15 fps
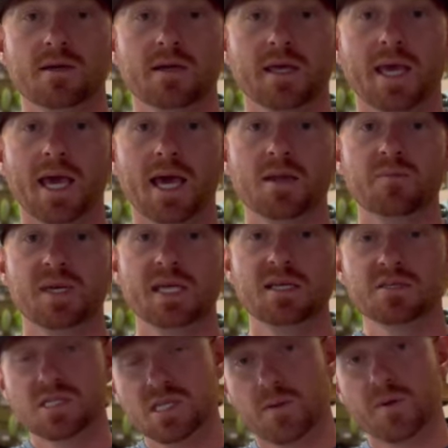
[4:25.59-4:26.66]
Can be
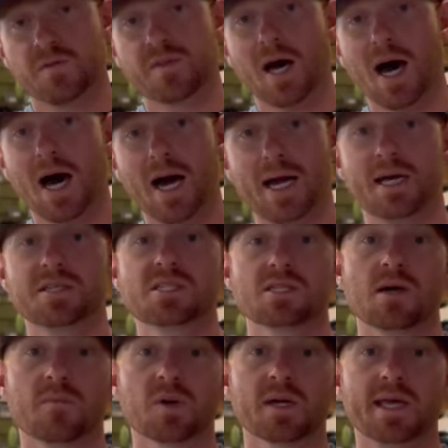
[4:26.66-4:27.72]
some of the highest
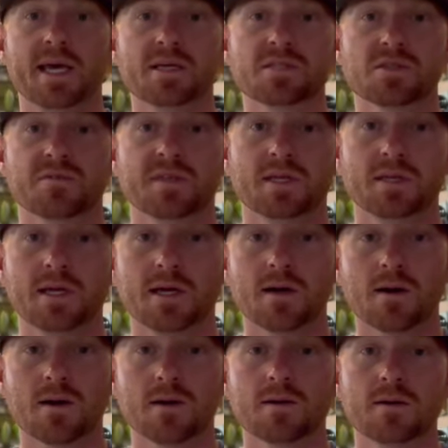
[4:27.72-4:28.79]
number days of the
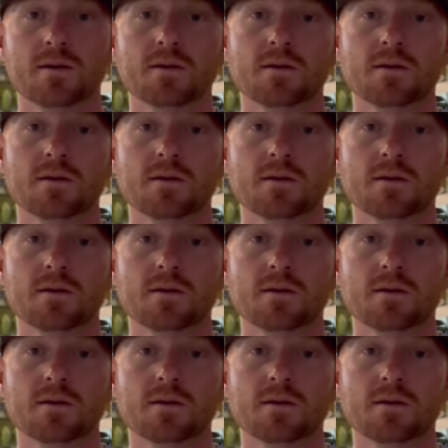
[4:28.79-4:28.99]
year